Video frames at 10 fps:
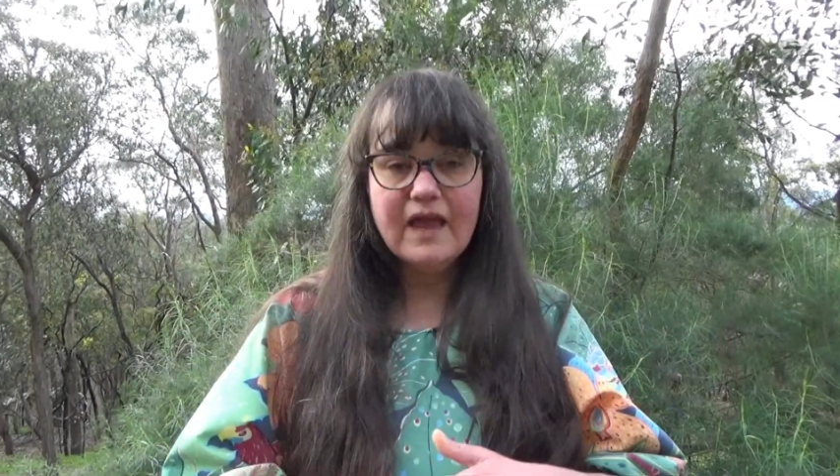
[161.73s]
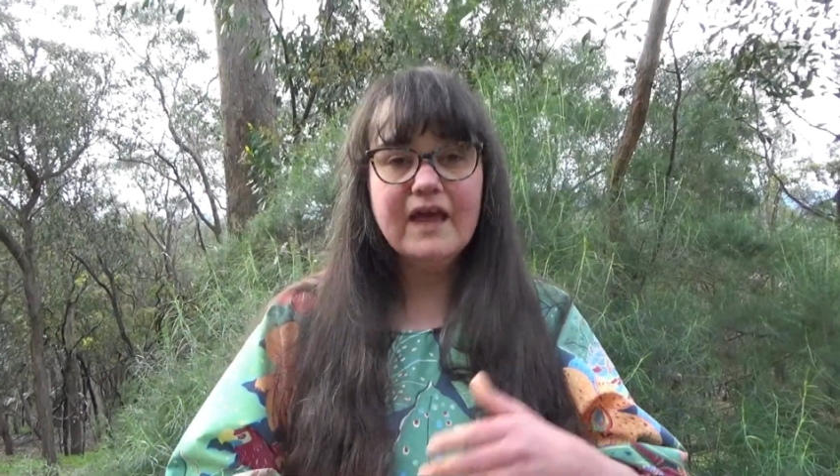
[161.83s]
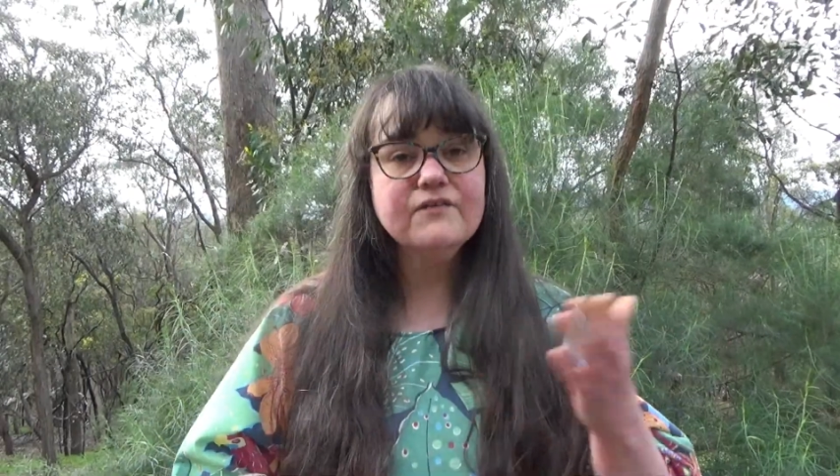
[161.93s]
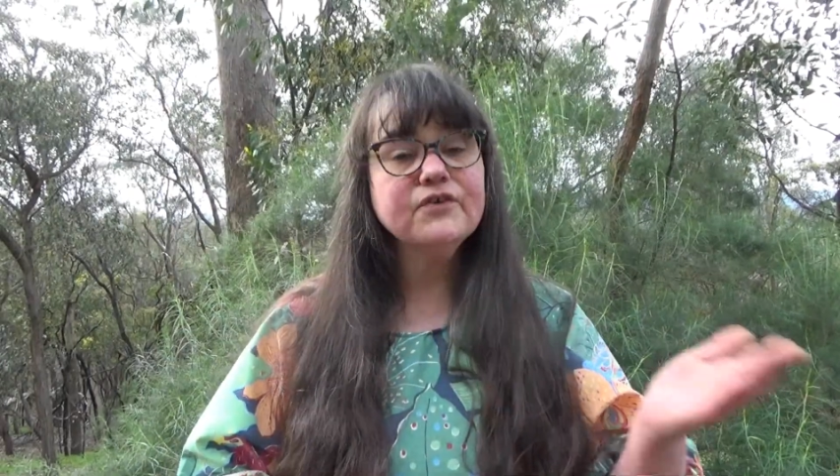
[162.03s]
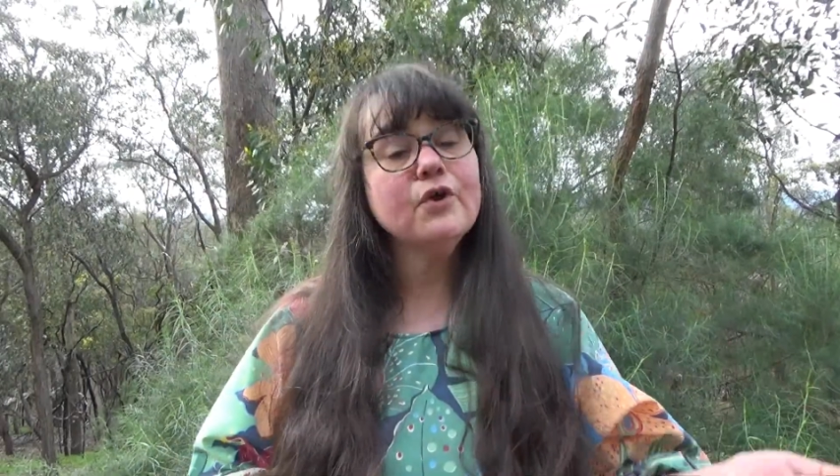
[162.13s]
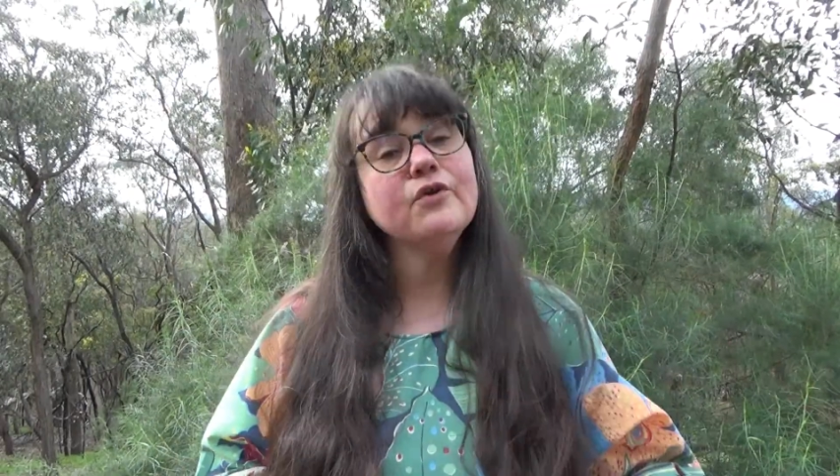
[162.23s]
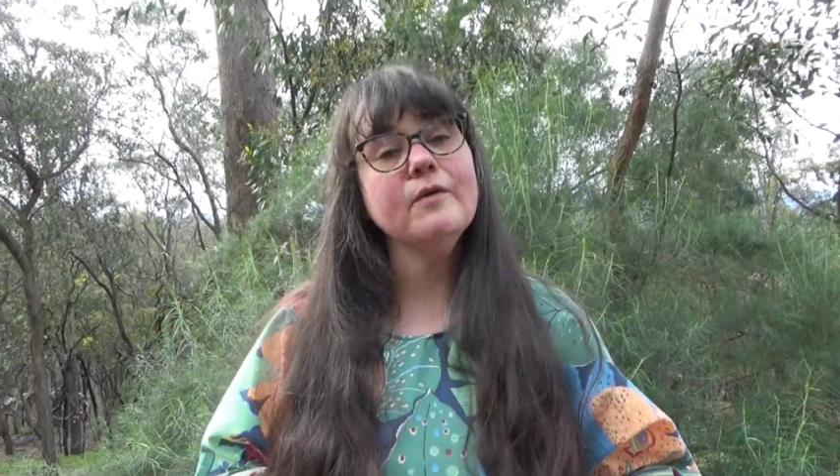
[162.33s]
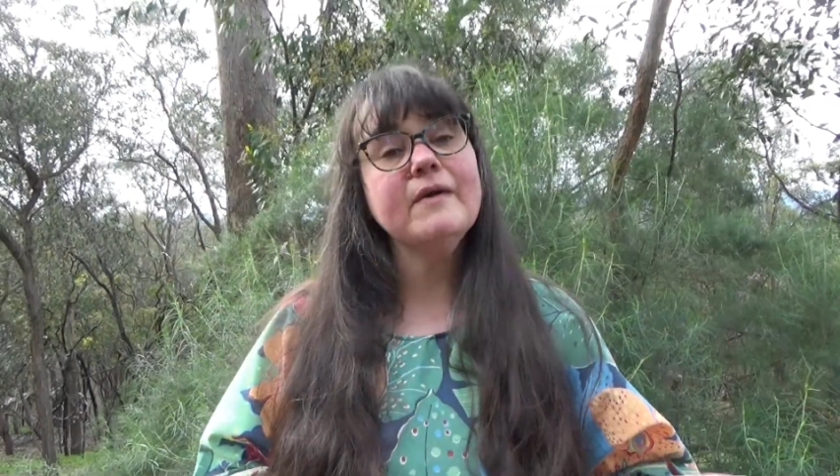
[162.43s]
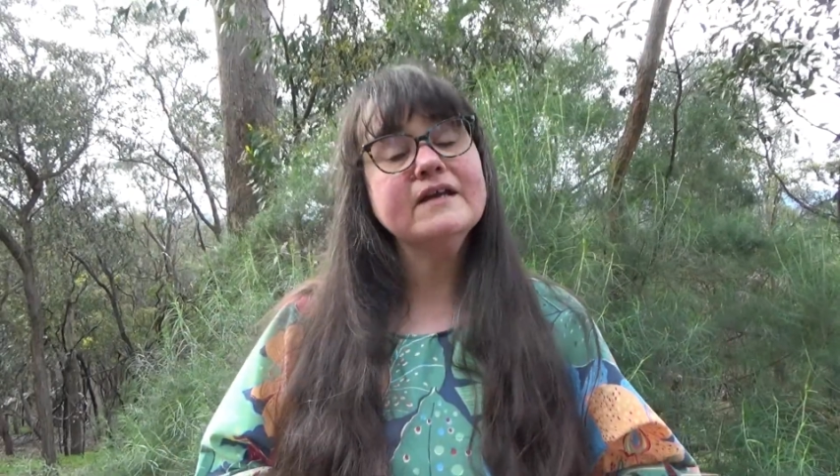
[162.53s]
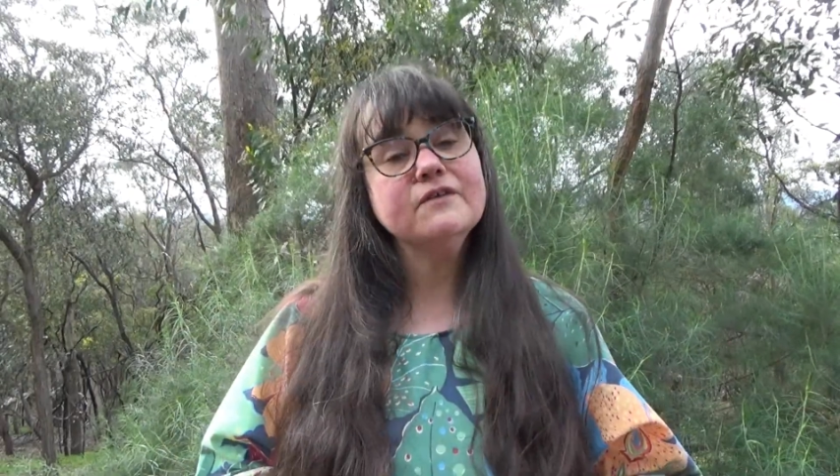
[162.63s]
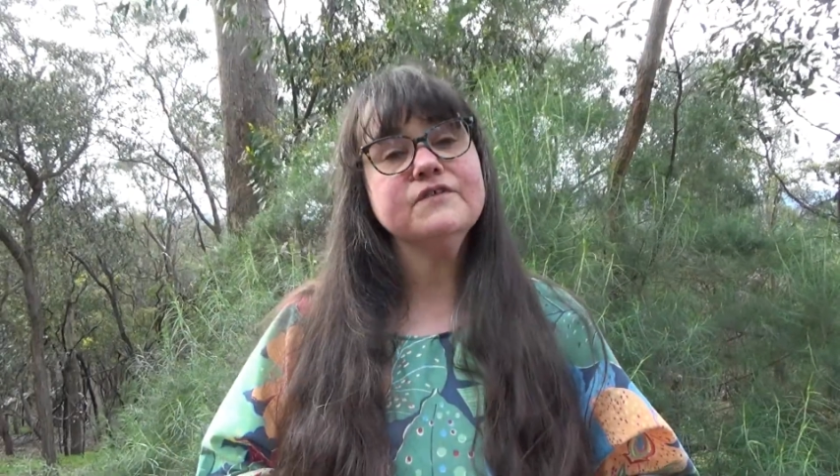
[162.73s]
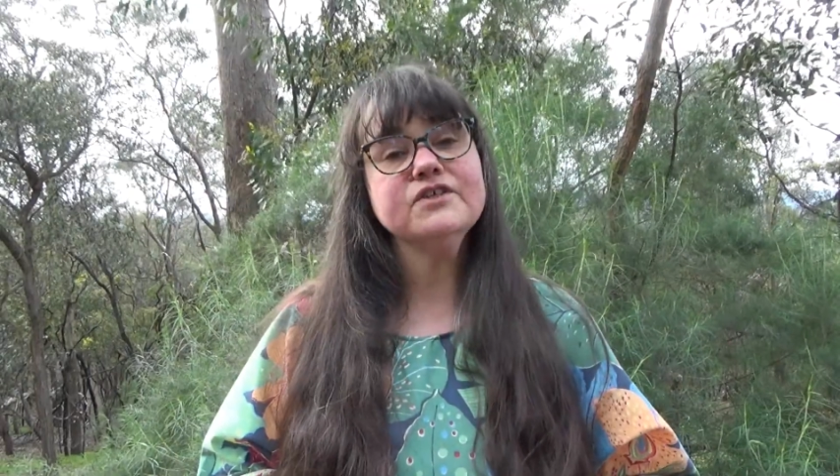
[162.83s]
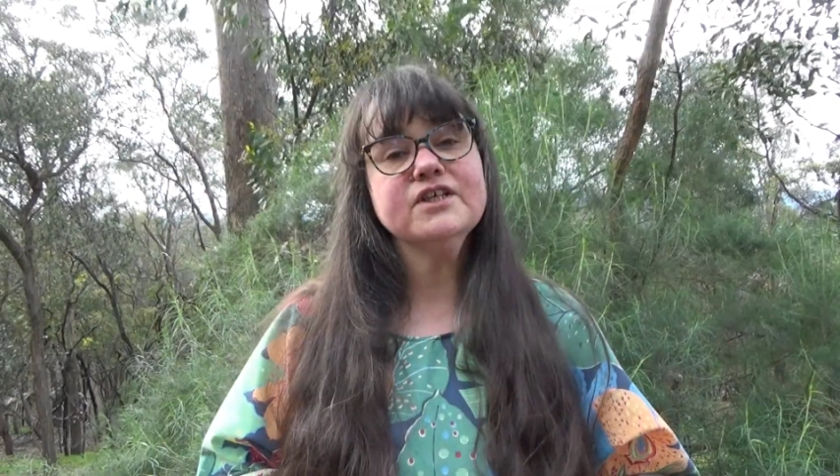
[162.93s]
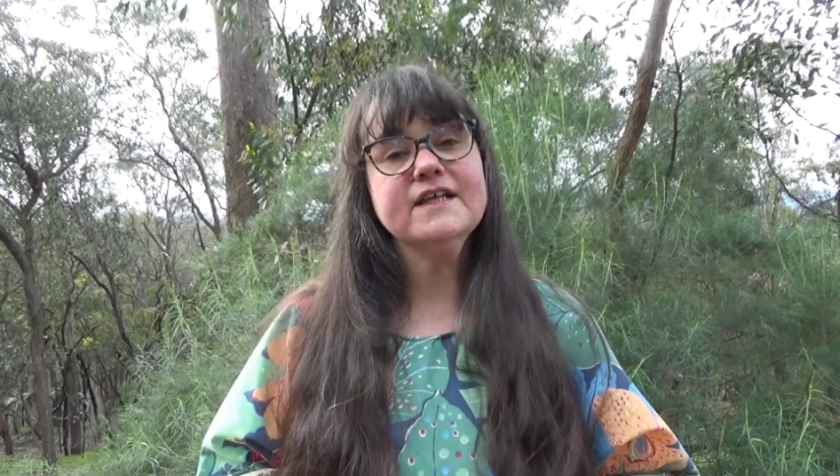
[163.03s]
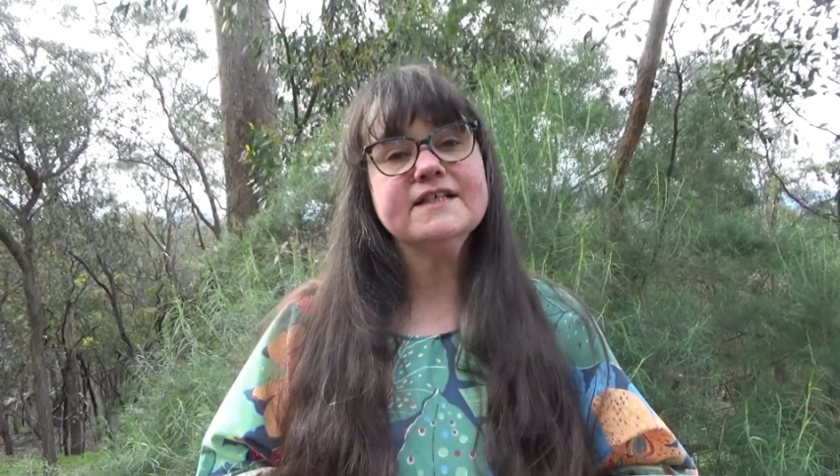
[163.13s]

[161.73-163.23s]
And if you don't know, magnet fishing